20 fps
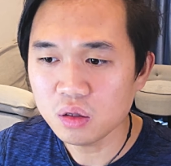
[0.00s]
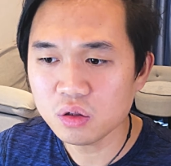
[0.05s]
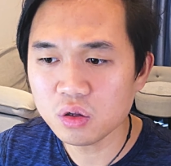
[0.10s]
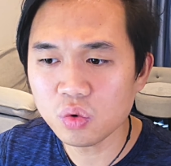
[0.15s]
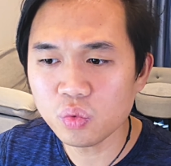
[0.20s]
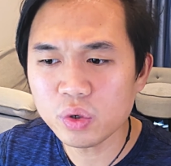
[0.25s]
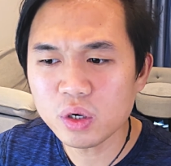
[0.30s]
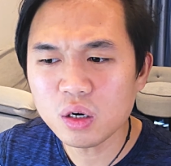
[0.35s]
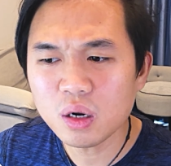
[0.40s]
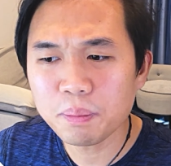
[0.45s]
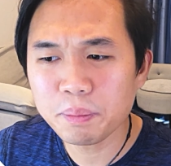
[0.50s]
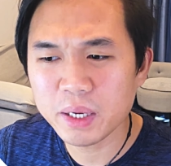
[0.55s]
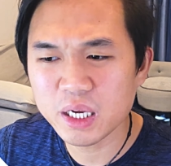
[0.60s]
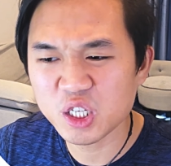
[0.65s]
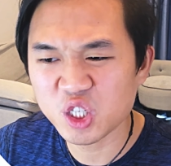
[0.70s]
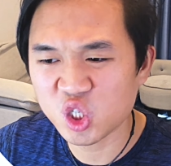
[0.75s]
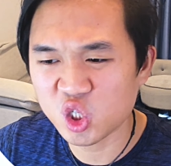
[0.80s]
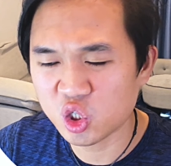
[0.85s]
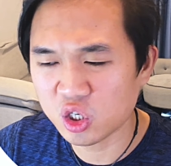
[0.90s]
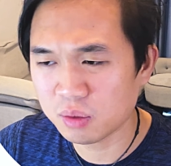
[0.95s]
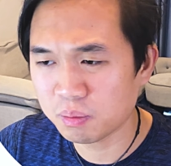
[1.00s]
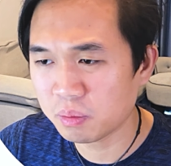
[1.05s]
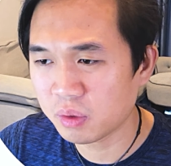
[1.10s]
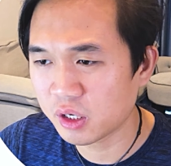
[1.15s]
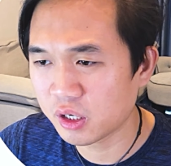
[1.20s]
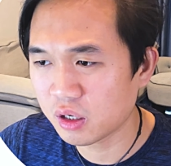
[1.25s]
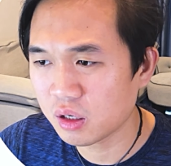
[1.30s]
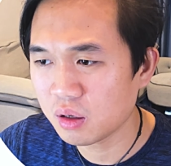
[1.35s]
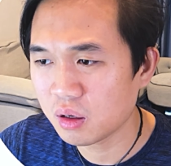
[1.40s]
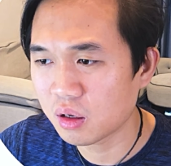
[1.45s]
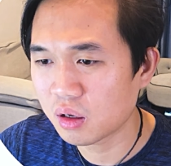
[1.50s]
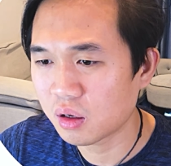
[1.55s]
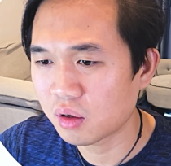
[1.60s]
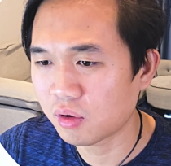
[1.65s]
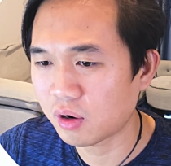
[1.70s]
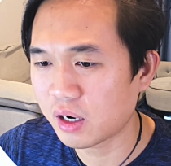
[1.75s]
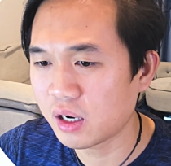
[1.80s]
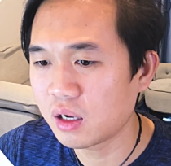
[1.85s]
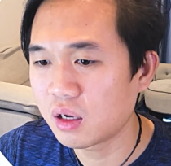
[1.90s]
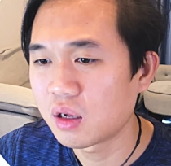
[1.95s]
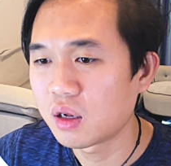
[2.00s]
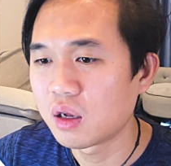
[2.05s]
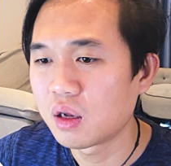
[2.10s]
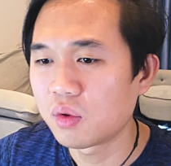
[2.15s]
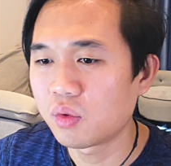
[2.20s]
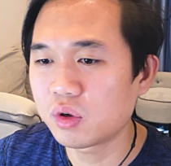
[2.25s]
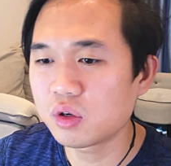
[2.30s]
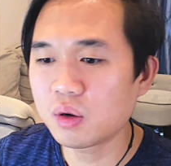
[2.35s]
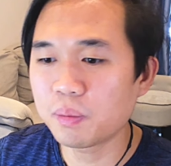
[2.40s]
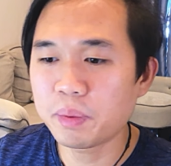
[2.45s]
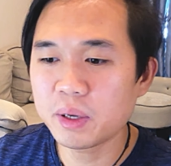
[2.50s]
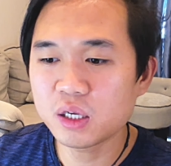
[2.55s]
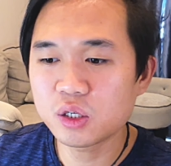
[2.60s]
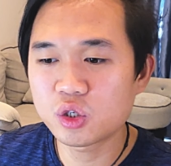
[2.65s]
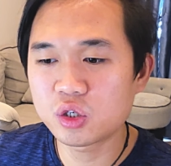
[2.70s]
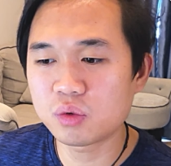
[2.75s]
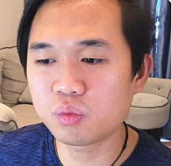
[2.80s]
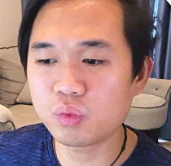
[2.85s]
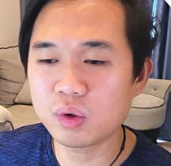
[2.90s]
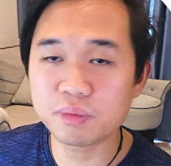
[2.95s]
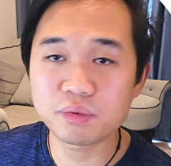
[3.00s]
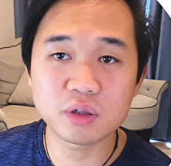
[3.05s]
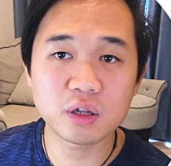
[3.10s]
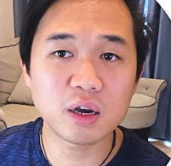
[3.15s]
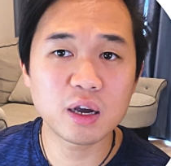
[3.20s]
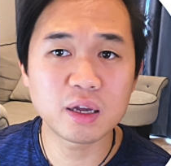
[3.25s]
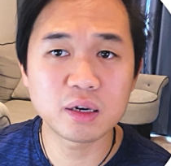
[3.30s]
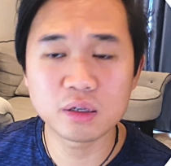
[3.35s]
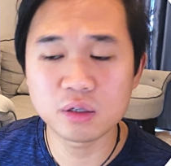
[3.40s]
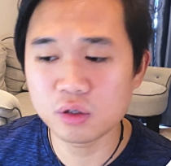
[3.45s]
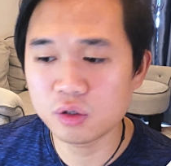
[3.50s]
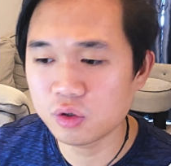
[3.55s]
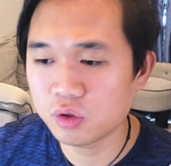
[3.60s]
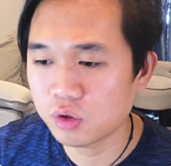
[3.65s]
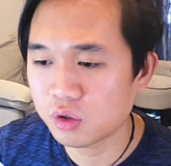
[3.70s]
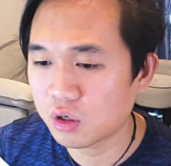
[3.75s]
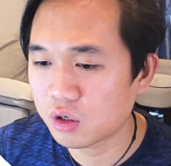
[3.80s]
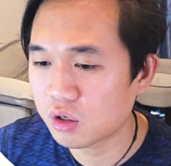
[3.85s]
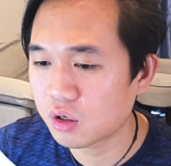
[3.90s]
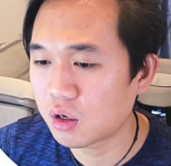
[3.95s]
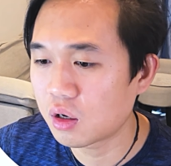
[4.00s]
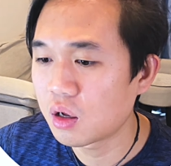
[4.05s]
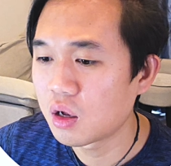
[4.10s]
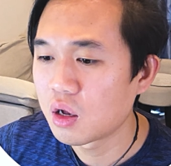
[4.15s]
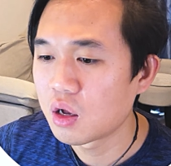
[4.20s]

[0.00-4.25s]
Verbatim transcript: so we're gonna pick gym here, right? We're gonna pick gym website and then you're gonna